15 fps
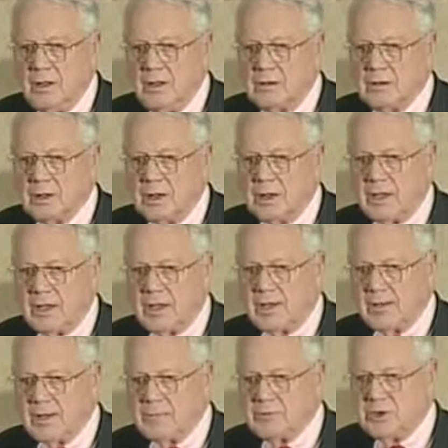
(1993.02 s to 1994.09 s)
Okay, I
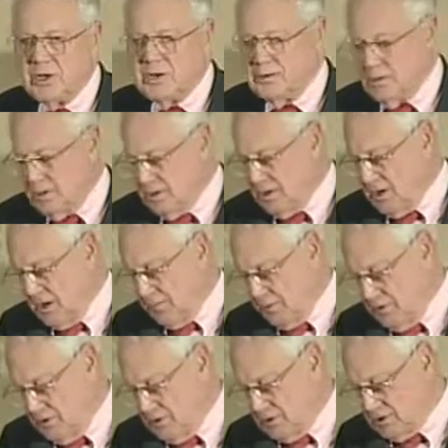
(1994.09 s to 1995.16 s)
obtained a copy
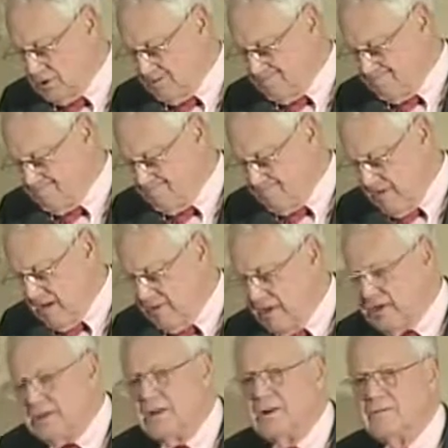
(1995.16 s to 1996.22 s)
of this, and they
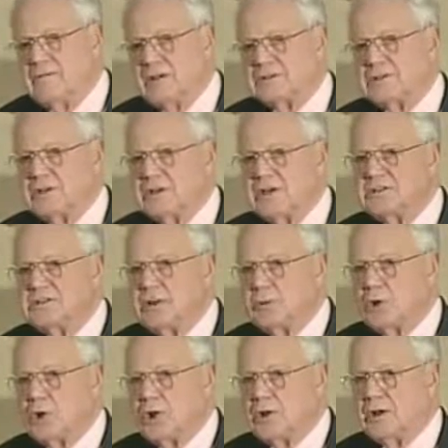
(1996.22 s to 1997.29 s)
did an investigation. They were
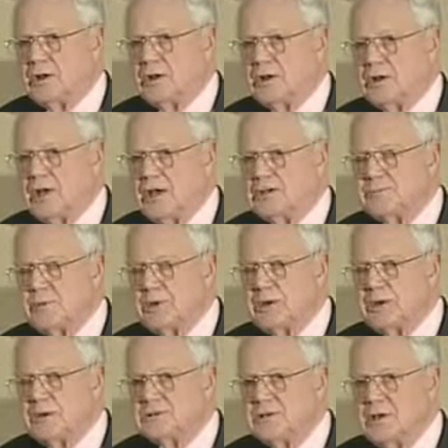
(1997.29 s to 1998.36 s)
called into the case
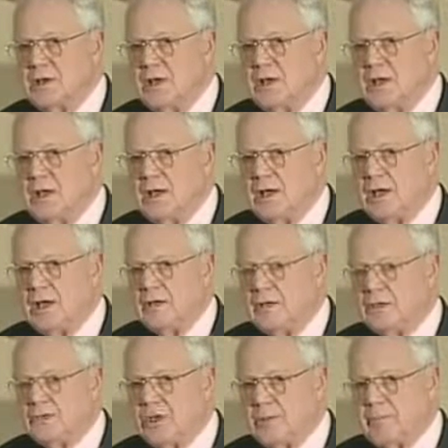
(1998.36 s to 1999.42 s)
because uh, they
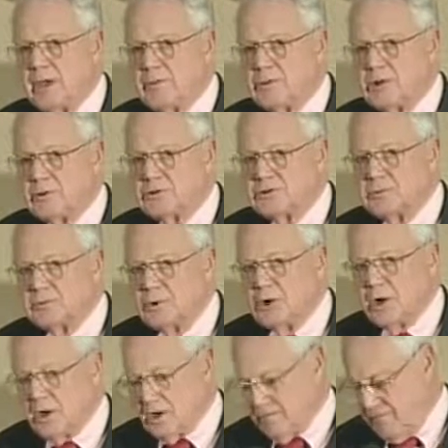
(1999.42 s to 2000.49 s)
thought maybe there was some
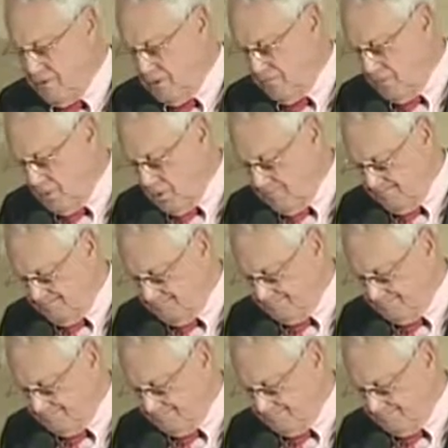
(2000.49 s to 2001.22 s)
pornography involved.